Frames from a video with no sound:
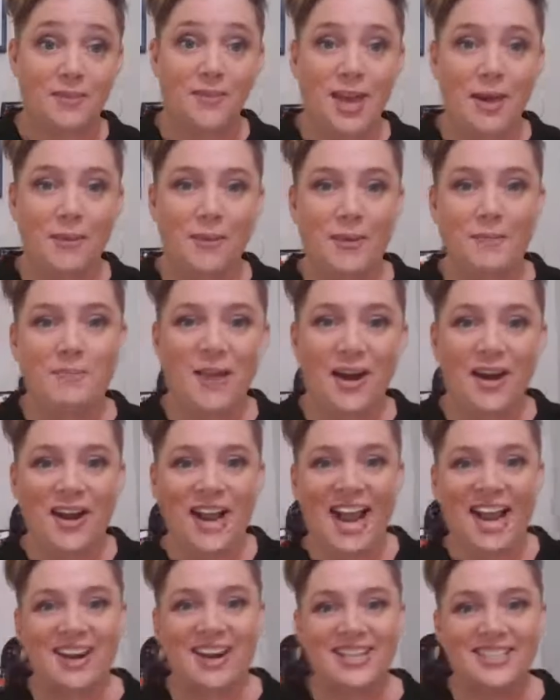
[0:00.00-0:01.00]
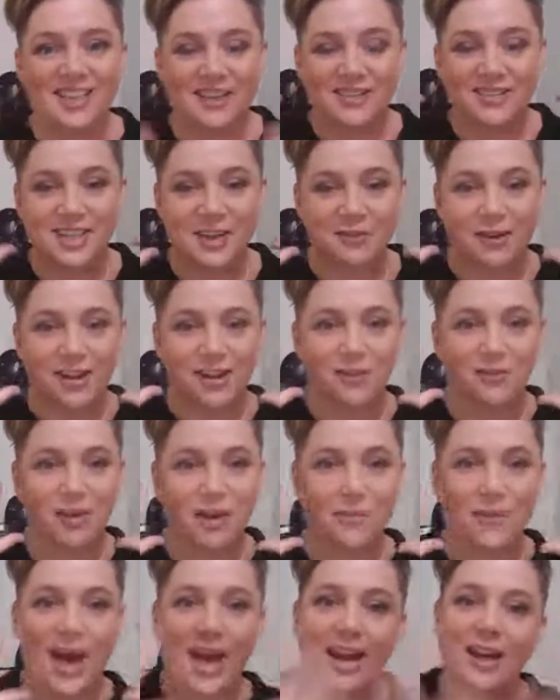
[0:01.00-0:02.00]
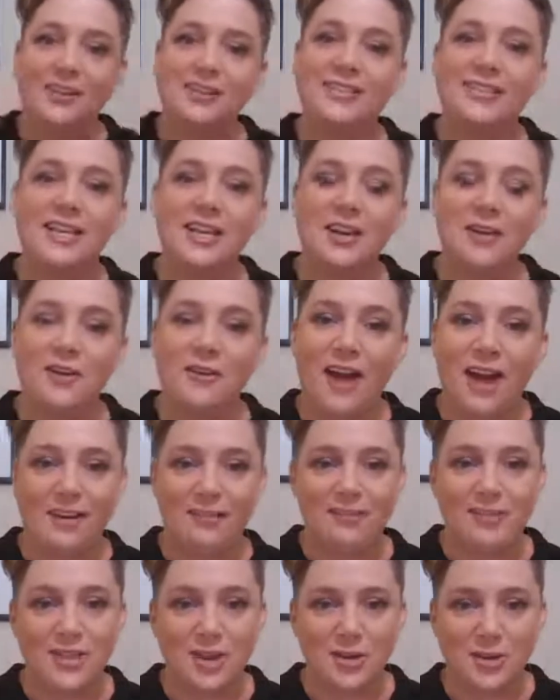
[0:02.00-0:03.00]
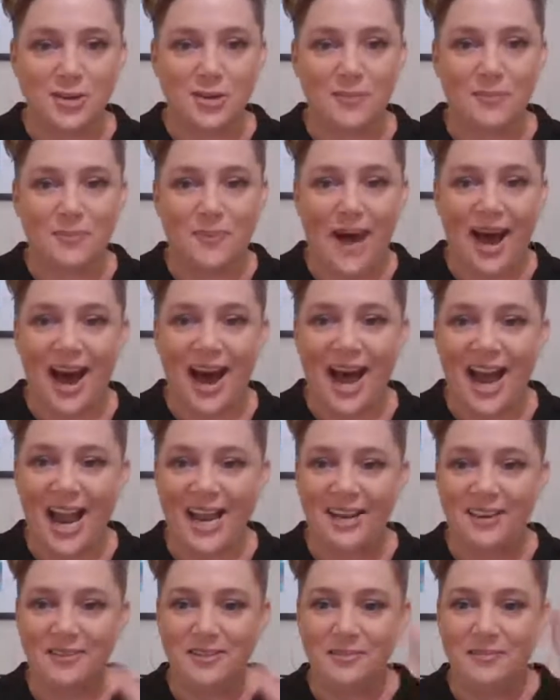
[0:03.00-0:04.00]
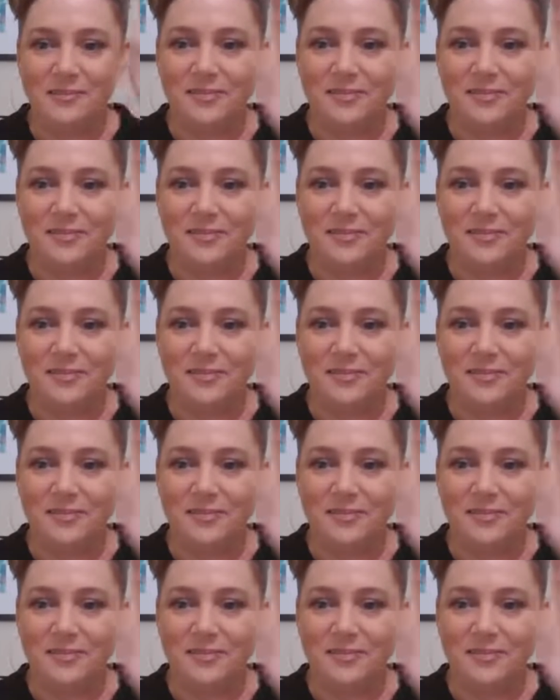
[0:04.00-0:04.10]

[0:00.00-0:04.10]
me for that one. Okay, guys, I'll see you around the group and I'll see you around social. Bye.